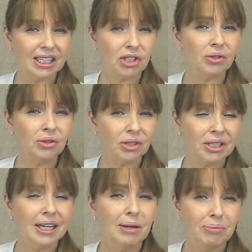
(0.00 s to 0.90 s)
should
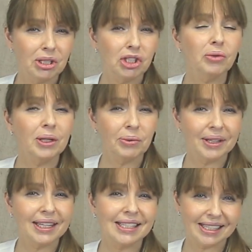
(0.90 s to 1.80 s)
be doing with
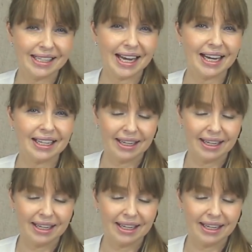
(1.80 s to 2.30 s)
his neck,